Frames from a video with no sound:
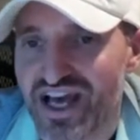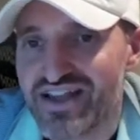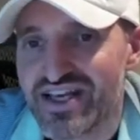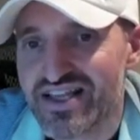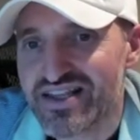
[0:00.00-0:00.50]

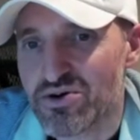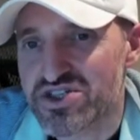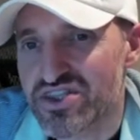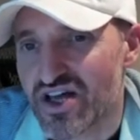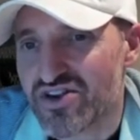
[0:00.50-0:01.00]
landing. There was
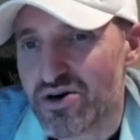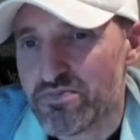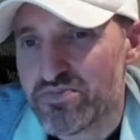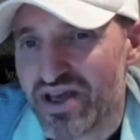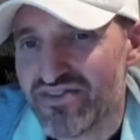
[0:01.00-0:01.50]

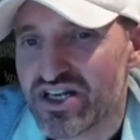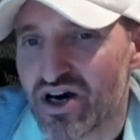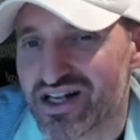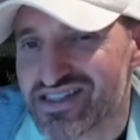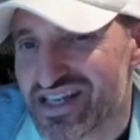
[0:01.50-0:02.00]
another pivot
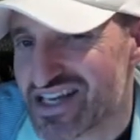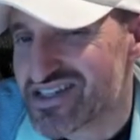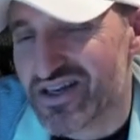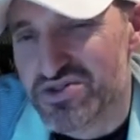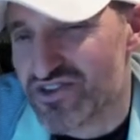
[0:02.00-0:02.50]
on
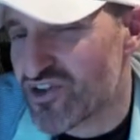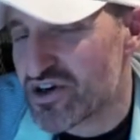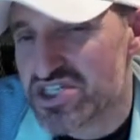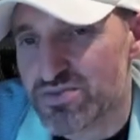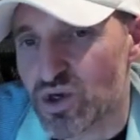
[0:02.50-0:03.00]
Tesla. It was a
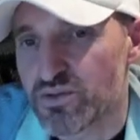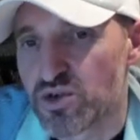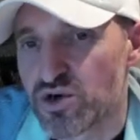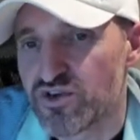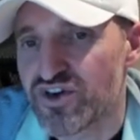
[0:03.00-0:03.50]
very small
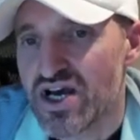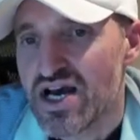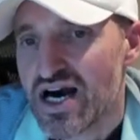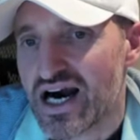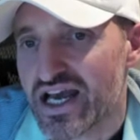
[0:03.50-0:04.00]
move.
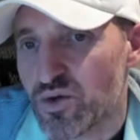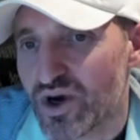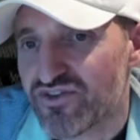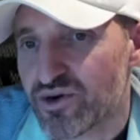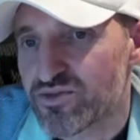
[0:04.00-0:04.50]
Uh, it
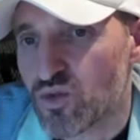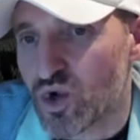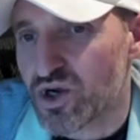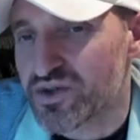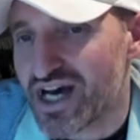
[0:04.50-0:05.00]
went from
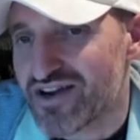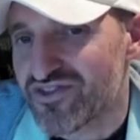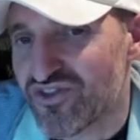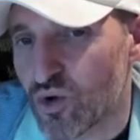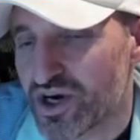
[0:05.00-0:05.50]

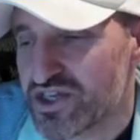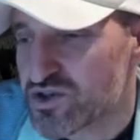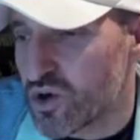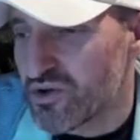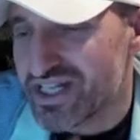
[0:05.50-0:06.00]
109.40s
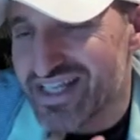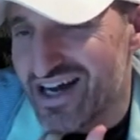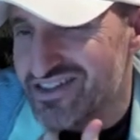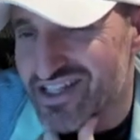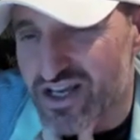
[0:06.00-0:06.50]
all the way
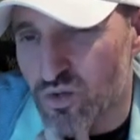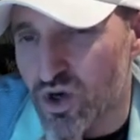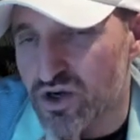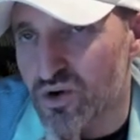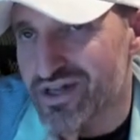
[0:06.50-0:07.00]
down to like
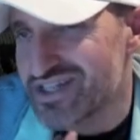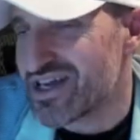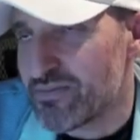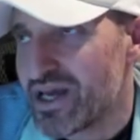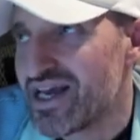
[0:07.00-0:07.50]
10. It,
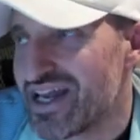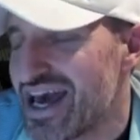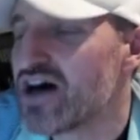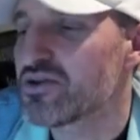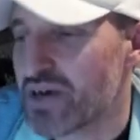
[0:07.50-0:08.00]
it, it
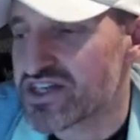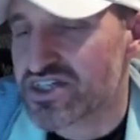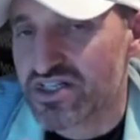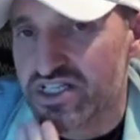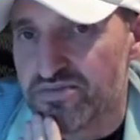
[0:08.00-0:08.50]
held
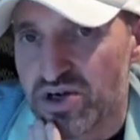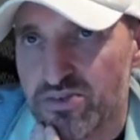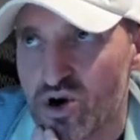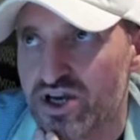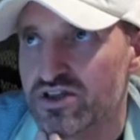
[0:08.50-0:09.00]
basically the
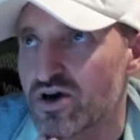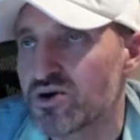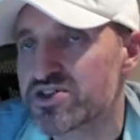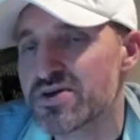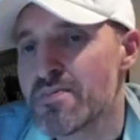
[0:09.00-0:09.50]
pre-market
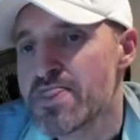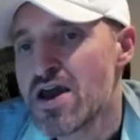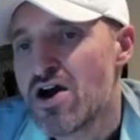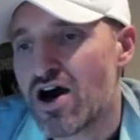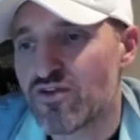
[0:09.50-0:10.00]
lows
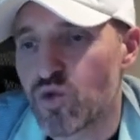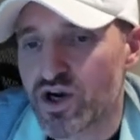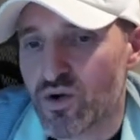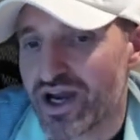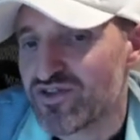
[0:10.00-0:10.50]
of
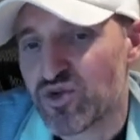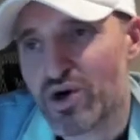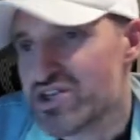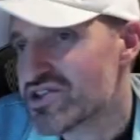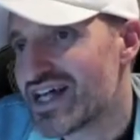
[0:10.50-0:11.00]

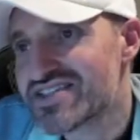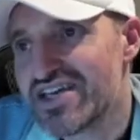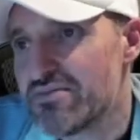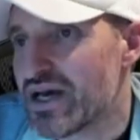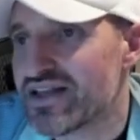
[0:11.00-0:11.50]
108.40. So that's
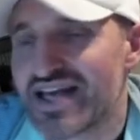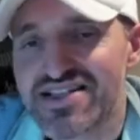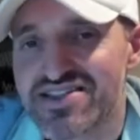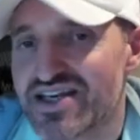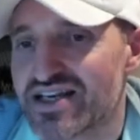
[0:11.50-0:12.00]
it, man.
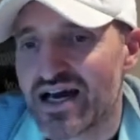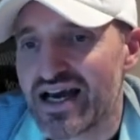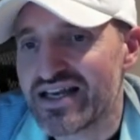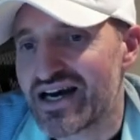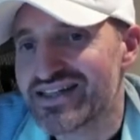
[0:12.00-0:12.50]
That's
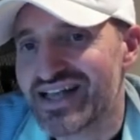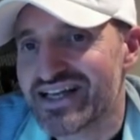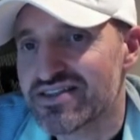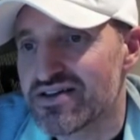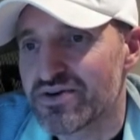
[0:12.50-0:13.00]
I, and I'd
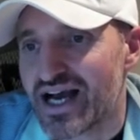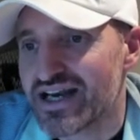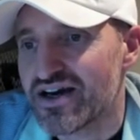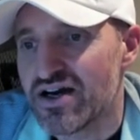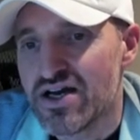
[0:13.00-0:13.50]
like to
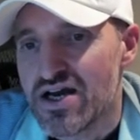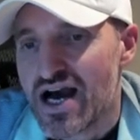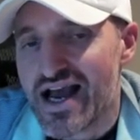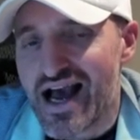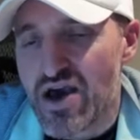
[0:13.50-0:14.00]
kind of,
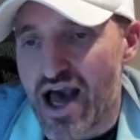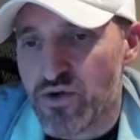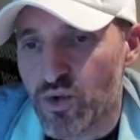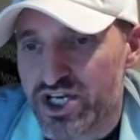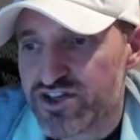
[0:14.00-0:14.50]
I, I,
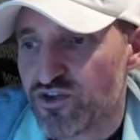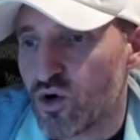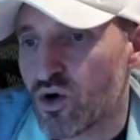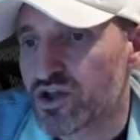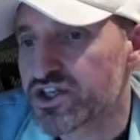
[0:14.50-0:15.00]
wish for
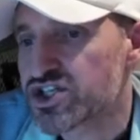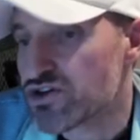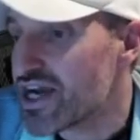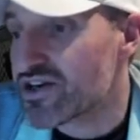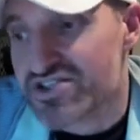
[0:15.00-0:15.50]
all the
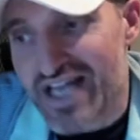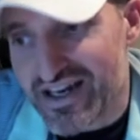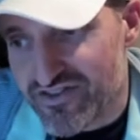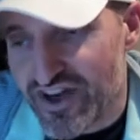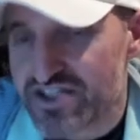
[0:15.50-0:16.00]
traders, not
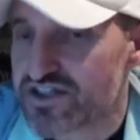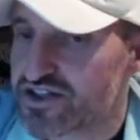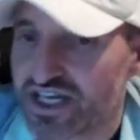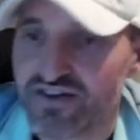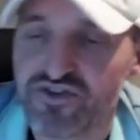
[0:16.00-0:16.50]

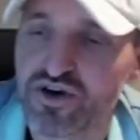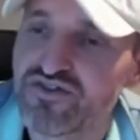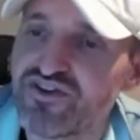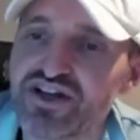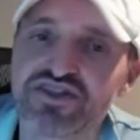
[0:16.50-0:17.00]
investors. Again, if you're an
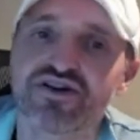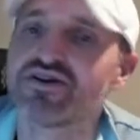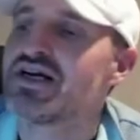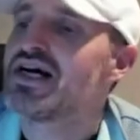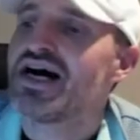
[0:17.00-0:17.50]

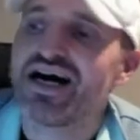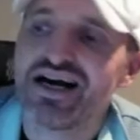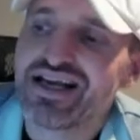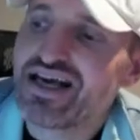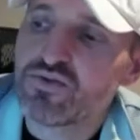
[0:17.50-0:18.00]
investor, uh,
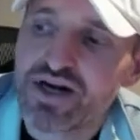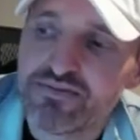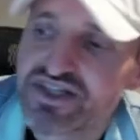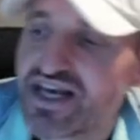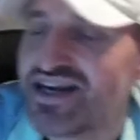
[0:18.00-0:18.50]
again, what
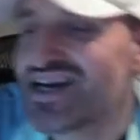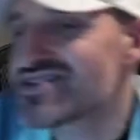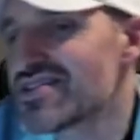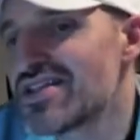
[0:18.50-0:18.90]
I'm saying has